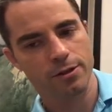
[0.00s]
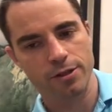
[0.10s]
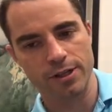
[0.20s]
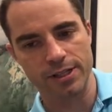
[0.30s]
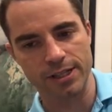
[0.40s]

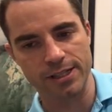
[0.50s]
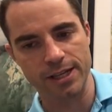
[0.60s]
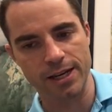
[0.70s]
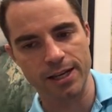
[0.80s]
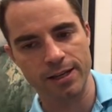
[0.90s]
So you can see it's
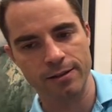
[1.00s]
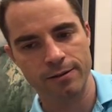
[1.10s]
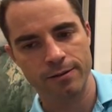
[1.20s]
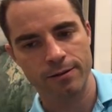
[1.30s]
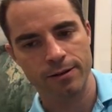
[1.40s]

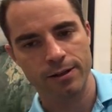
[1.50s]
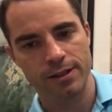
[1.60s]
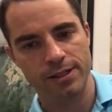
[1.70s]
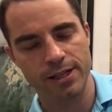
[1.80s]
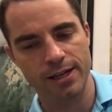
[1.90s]
sending,
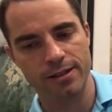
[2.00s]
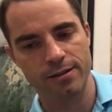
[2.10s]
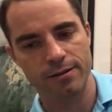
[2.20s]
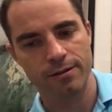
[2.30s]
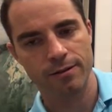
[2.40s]

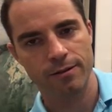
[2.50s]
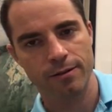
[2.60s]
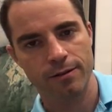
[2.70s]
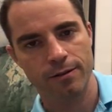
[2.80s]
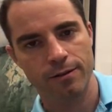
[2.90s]
sent,
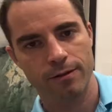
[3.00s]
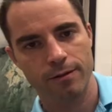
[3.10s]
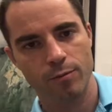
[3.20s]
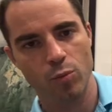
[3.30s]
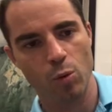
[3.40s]

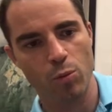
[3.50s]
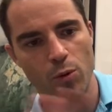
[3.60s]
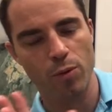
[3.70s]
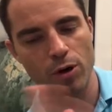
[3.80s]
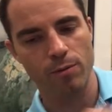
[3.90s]
boom,
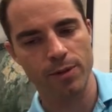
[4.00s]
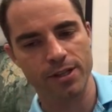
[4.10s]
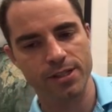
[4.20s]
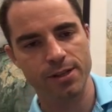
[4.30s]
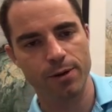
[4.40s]
boom, boom.
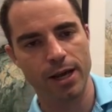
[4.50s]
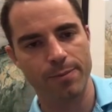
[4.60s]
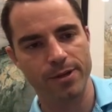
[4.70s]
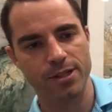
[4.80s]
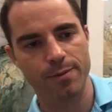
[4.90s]
Let's see what
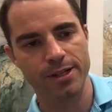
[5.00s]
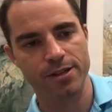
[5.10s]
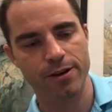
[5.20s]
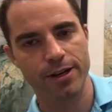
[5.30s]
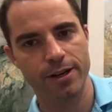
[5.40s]
happens on my
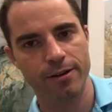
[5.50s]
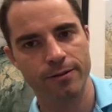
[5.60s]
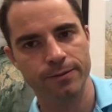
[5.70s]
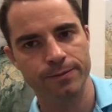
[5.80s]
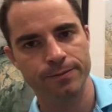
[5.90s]
screen
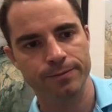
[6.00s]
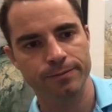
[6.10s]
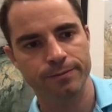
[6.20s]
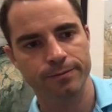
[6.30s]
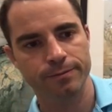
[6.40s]
here.
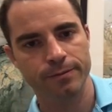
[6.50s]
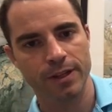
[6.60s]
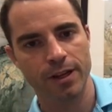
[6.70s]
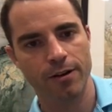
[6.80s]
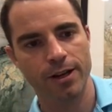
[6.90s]

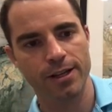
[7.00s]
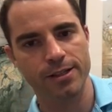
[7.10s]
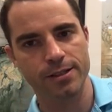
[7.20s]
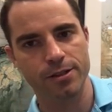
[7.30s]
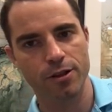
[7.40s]
There it
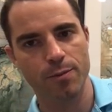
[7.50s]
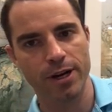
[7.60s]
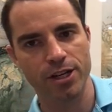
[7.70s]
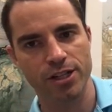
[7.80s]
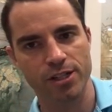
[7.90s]
is. So the
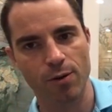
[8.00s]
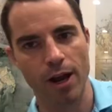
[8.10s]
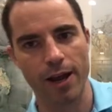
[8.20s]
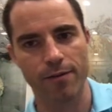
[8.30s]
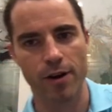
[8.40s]
money just
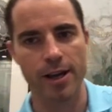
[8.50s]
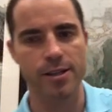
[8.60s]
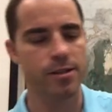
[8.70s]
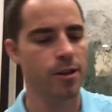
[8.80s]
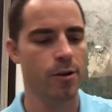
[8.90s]
arrived, right?
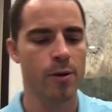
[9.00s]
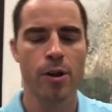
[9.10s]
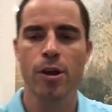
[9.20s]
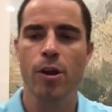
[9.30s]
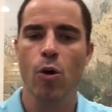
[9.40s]
So
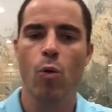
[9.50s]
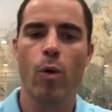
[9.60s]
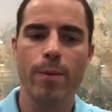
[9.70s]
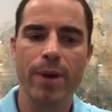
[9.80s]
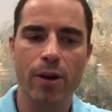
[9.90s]
a
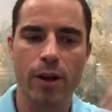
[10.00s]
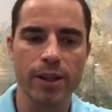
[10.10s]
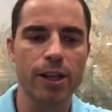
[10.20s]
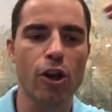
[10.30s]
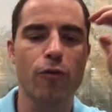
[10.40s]

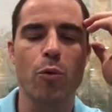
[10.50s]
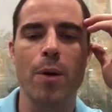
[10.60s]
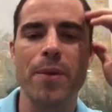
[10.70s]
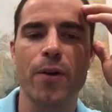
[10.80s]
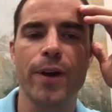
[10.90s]
little over
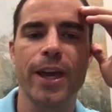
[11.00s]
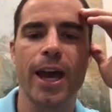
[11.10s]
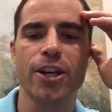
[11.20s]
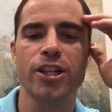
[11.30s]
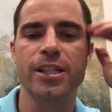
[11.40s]
one Bitcoin
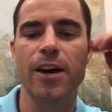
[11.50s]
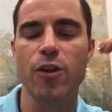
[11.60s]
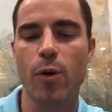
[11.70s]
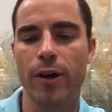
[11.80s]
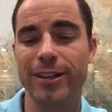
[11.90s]
Cash is now
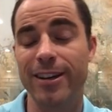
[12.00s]
in the wallet.